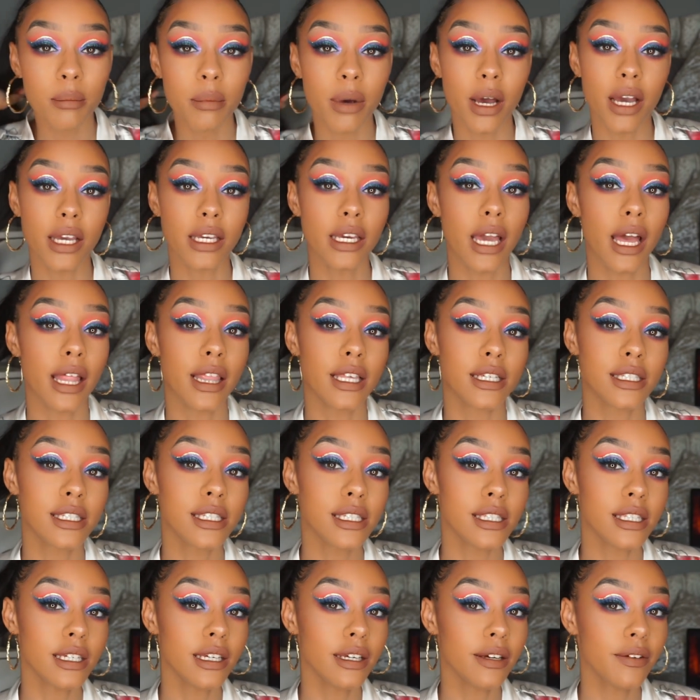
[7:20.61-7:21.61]
But yeah, this
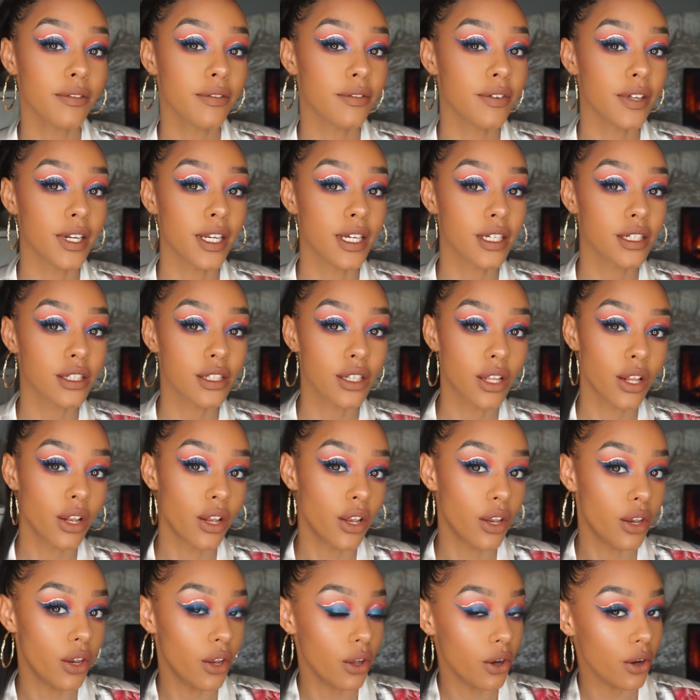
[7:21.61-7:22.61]
is the finished
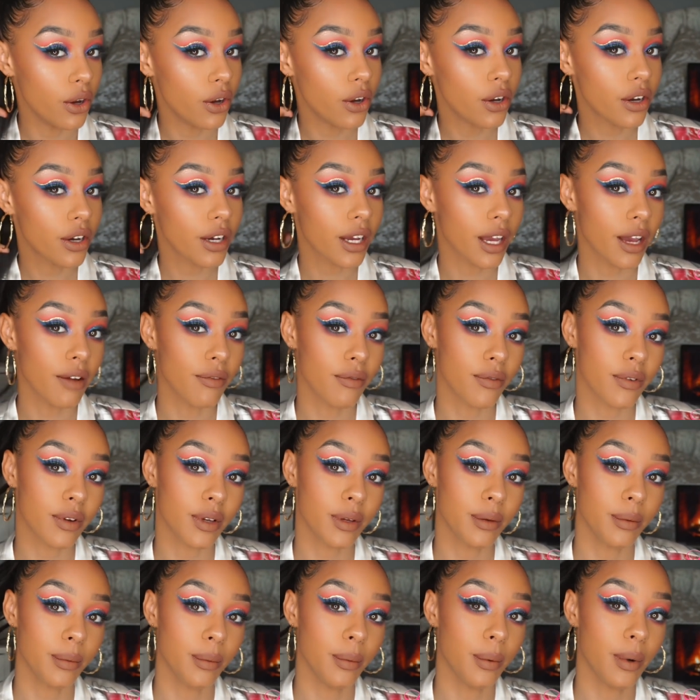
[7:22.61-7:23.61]
look,
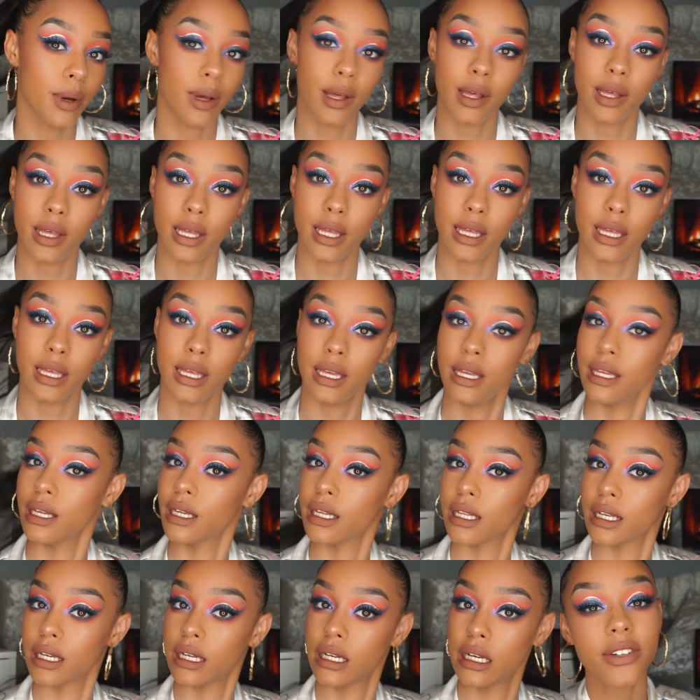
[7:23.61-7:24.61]

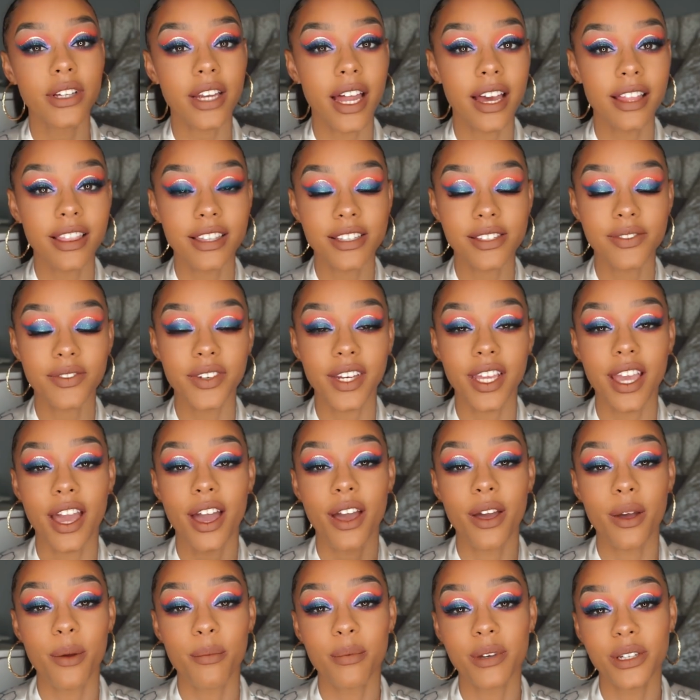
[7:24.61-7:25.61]
everyone. If you like this
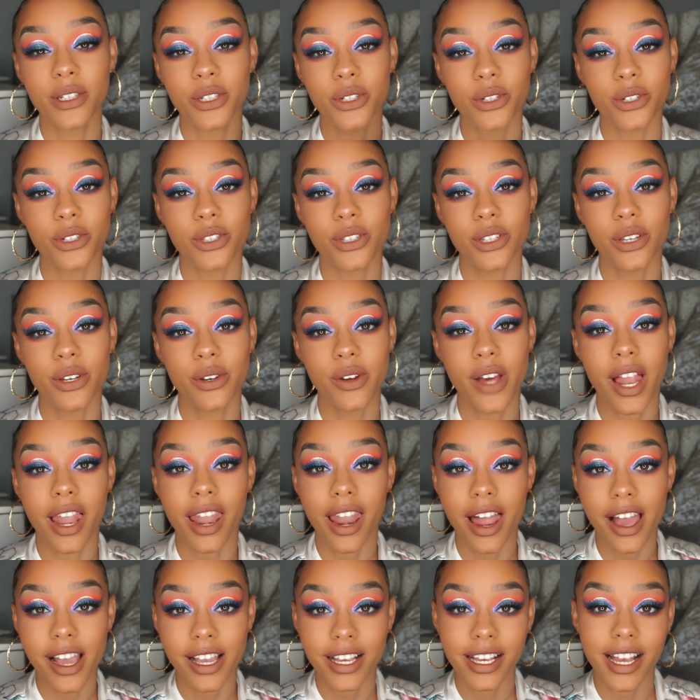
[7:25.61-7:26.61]
video, be sure to
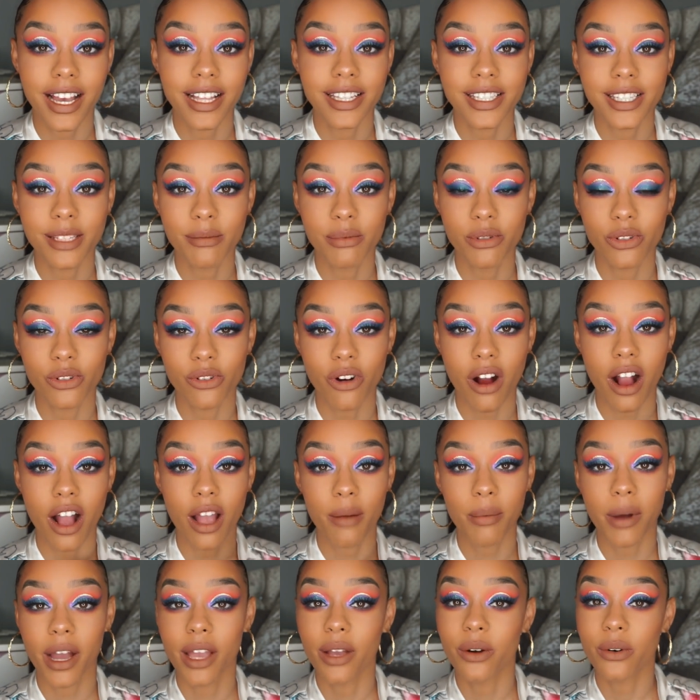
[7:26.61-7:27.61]
like and
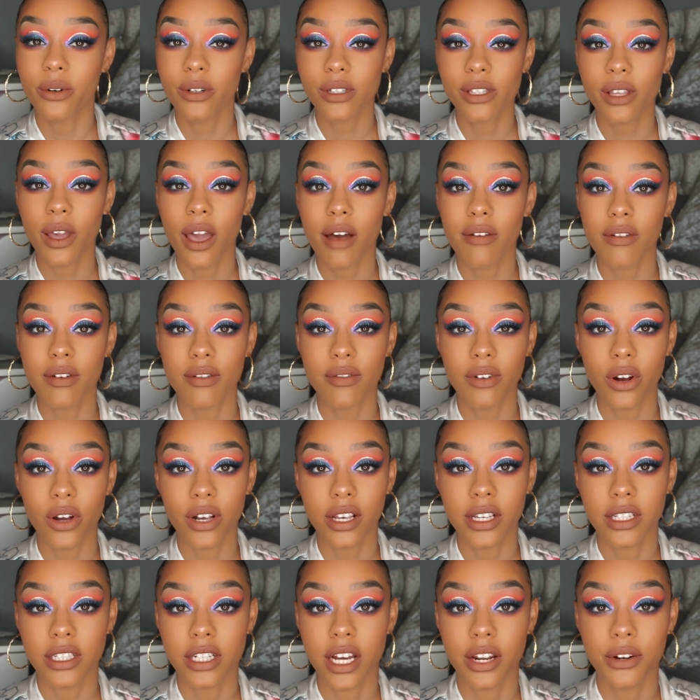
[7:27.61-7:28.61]
subscribe. I also have a
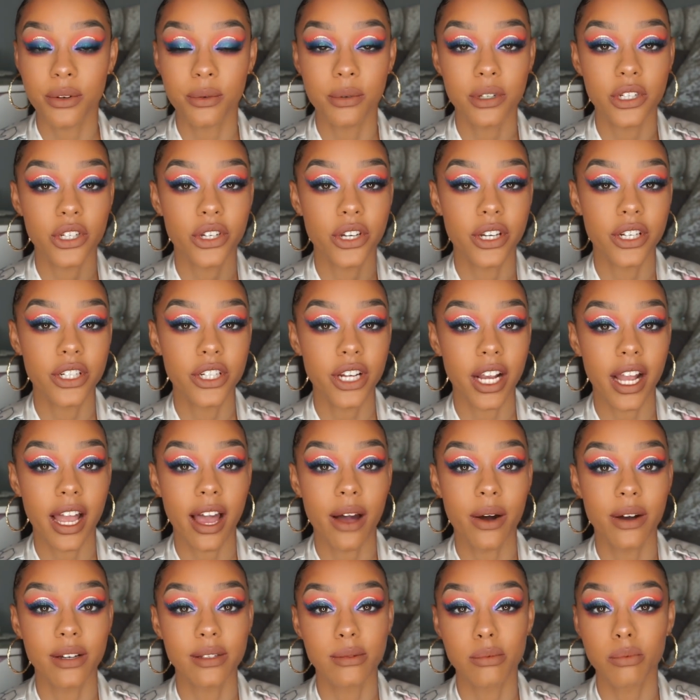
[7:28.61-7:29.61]
vlogging channel which you can check
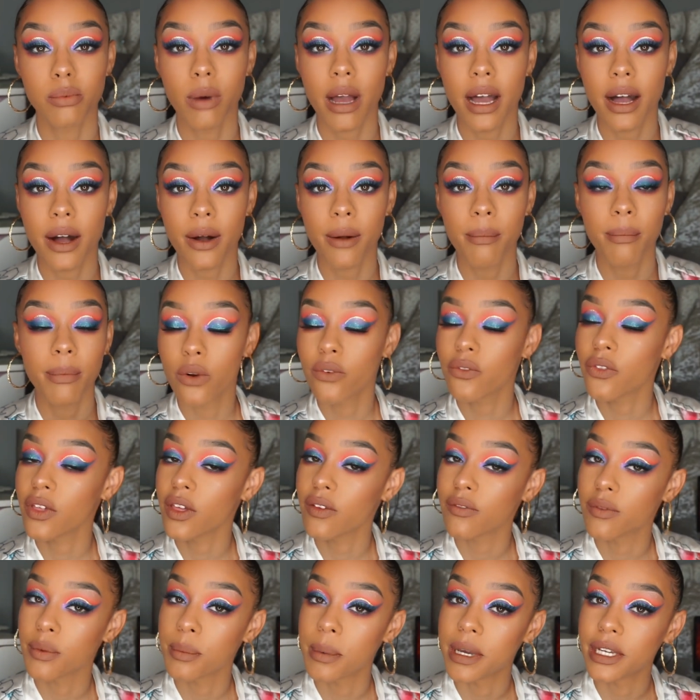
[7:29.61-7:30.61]
out as well. All of
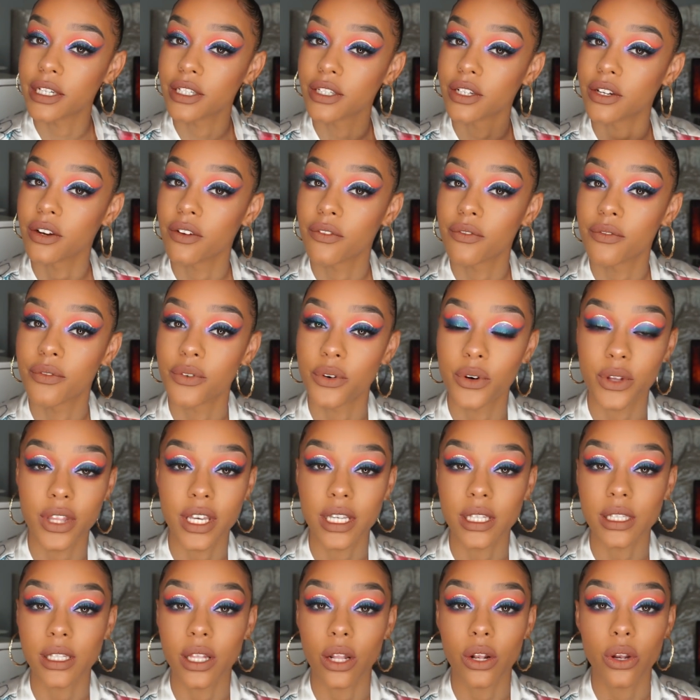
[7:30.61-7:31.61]
the information for
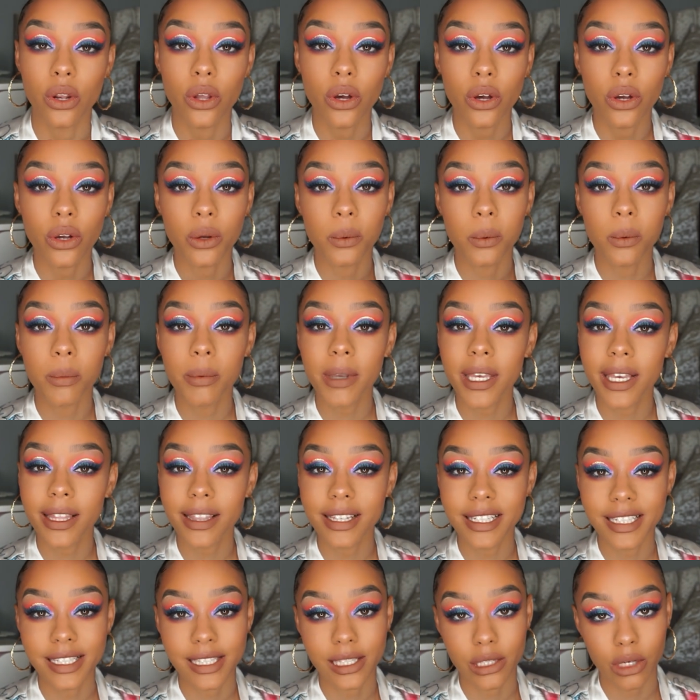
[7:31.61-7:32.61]
this look will be
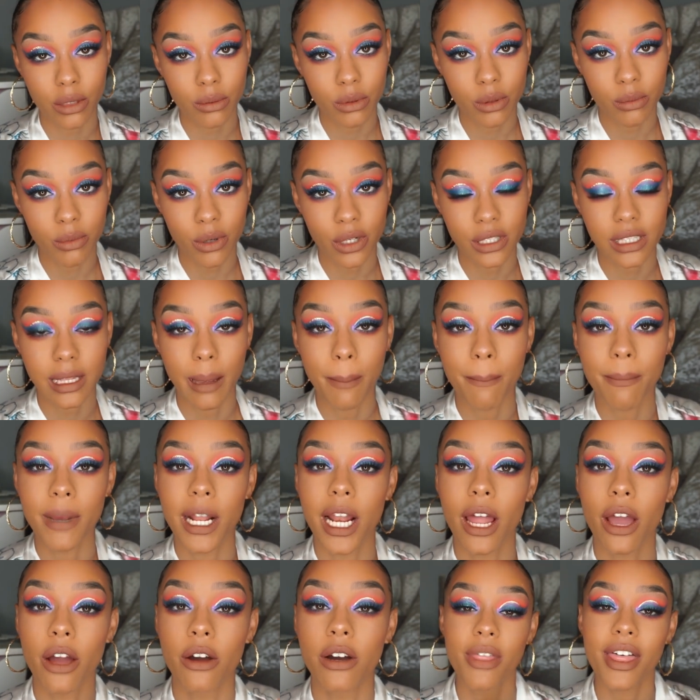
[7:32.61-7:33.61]
in the description box
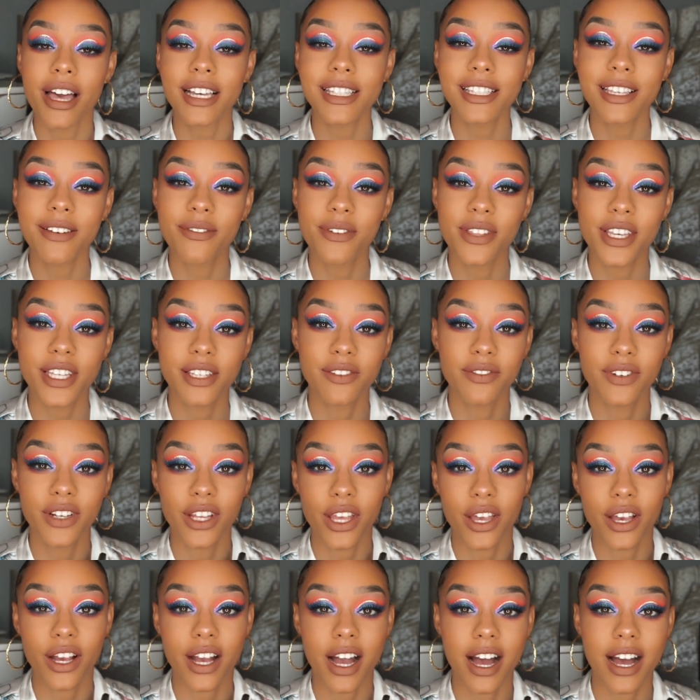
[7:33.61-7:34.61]
below. That's it for this
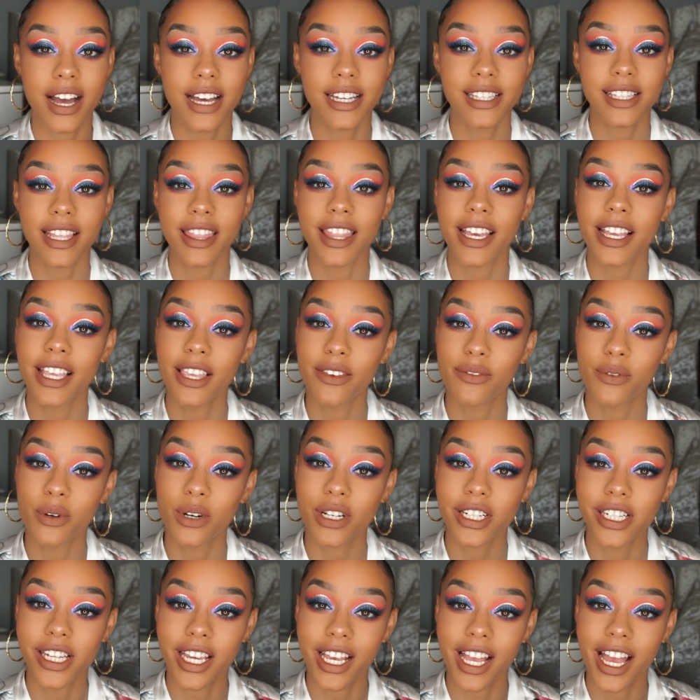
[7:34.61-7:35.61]
video, guys. Thank you for
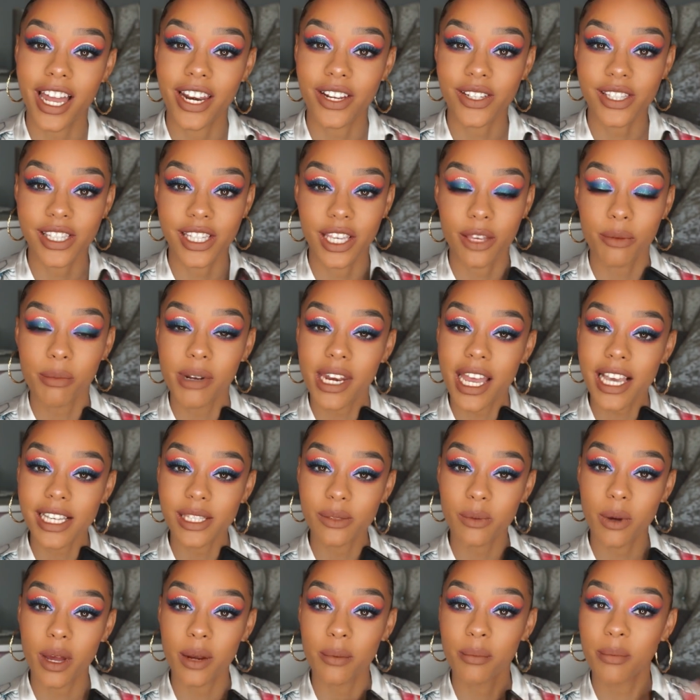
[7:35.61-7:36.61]
watching, and I'll see you in my
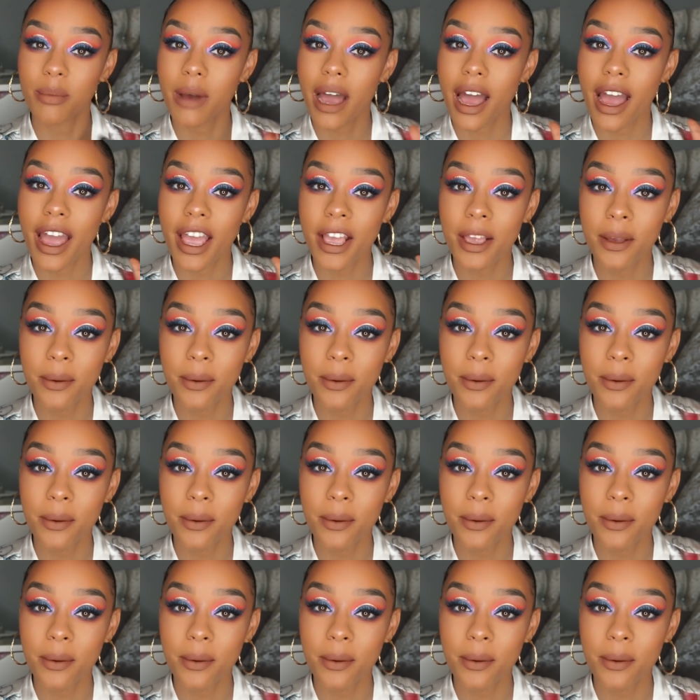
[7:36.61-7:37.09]
next one. Bye!